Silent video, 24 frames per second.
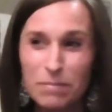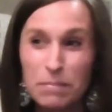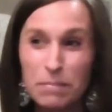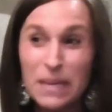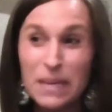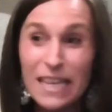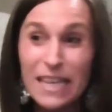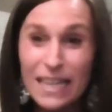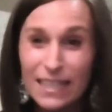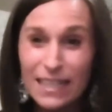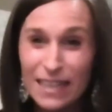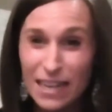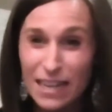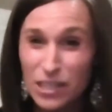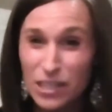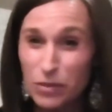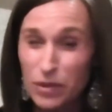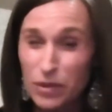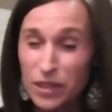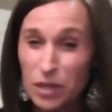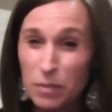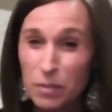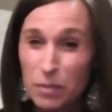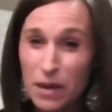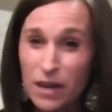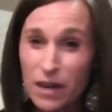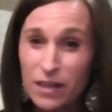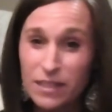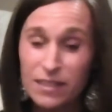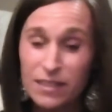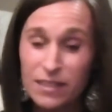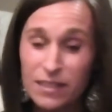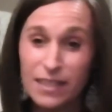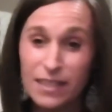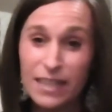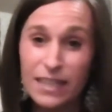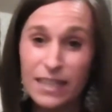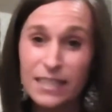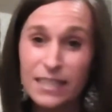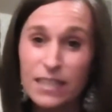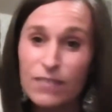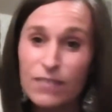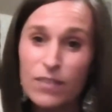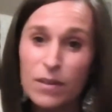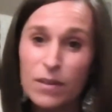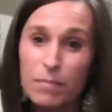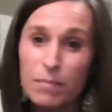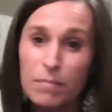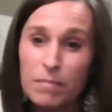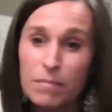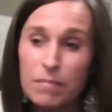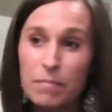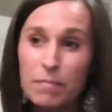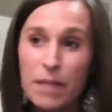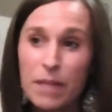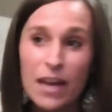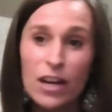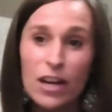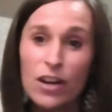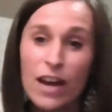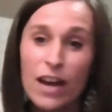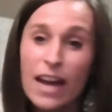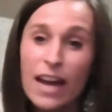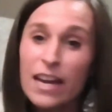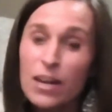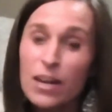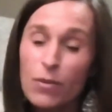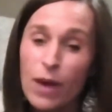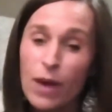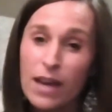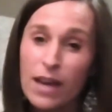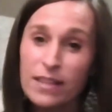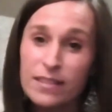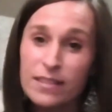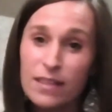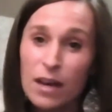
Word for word: being connected with their parents in a different manner anyway.